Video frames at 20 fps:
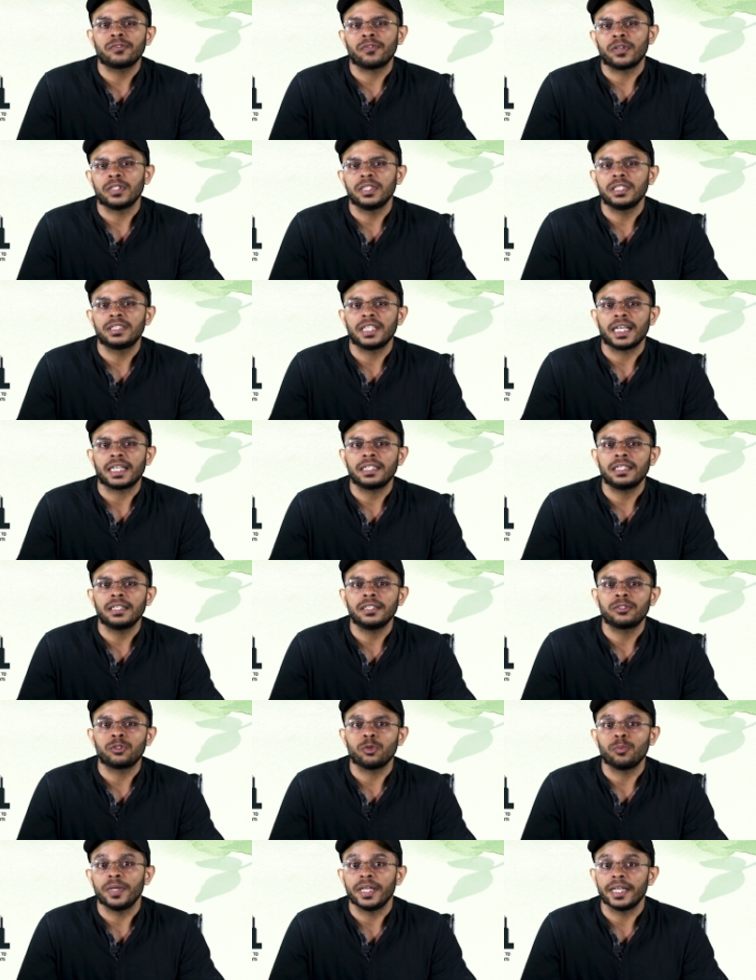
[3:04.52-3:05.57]
for the
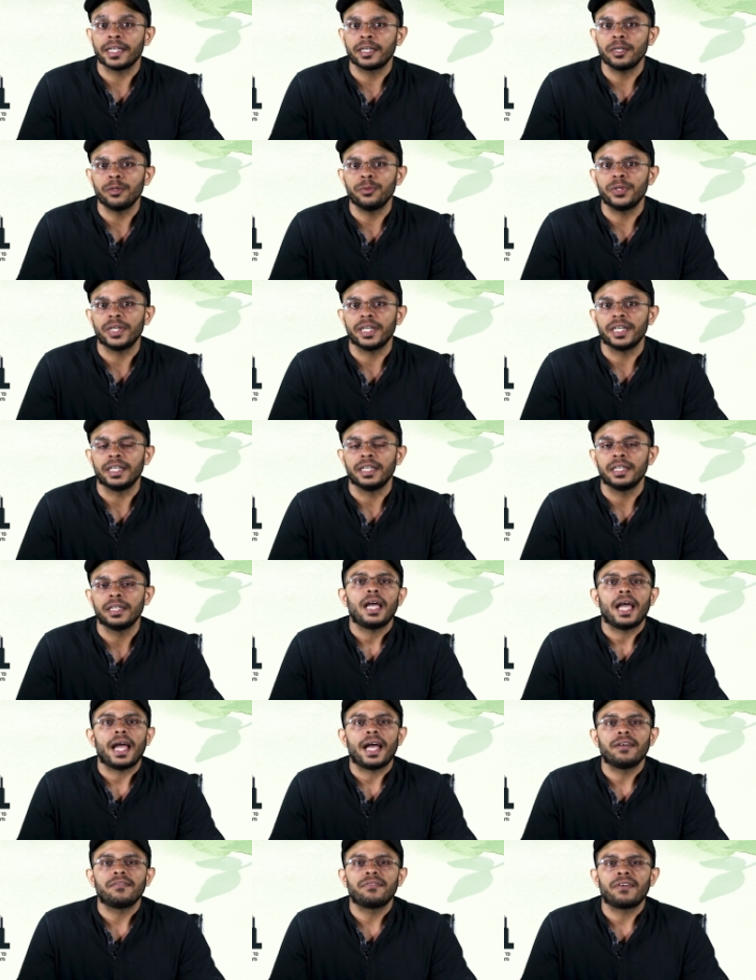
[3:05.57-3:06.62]
sectors to be included,
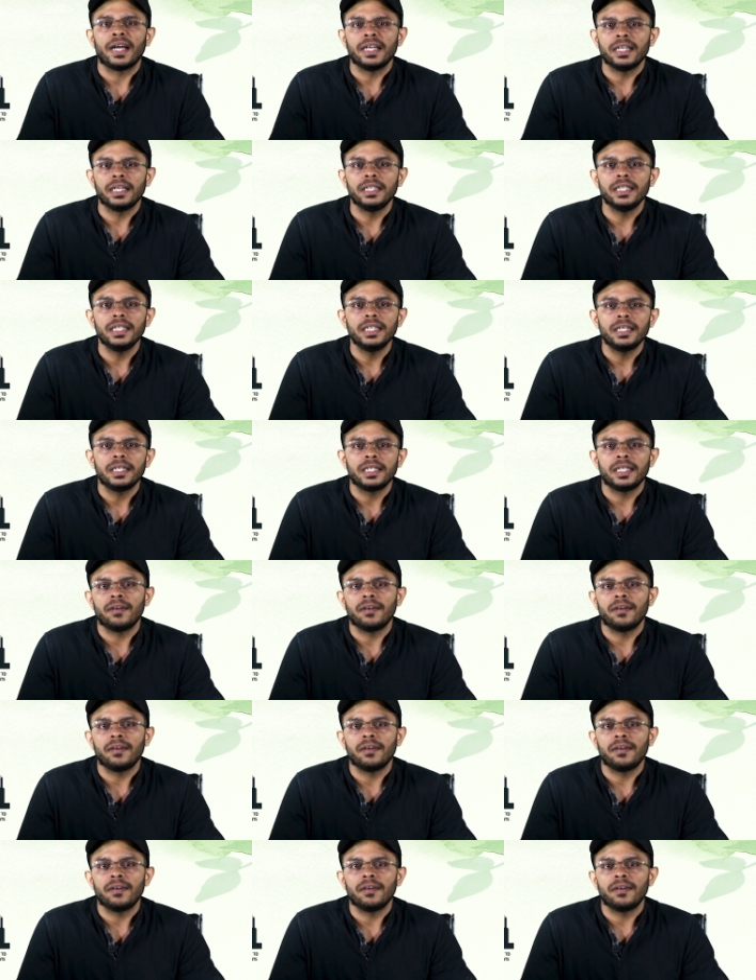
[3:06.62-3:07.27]
and finally,